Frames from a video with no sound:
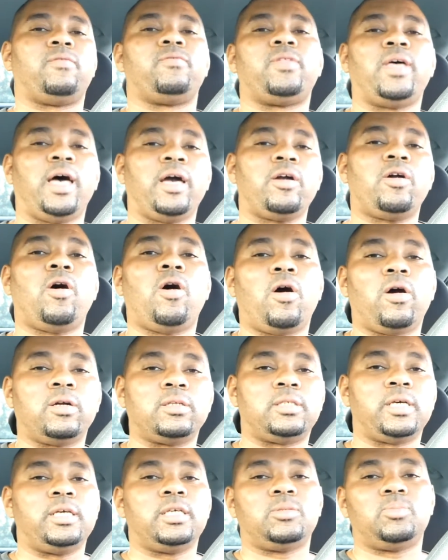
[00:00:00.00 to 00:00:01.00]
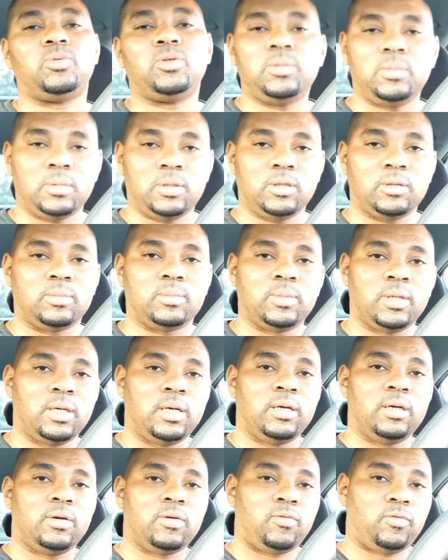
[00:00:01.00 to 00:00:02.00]
That car takes premium
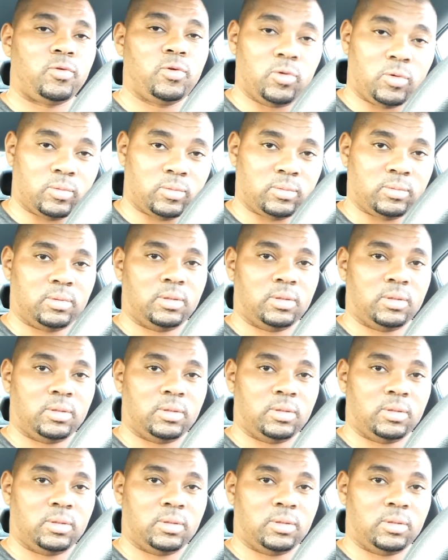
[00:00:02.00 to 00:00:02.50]
fuel.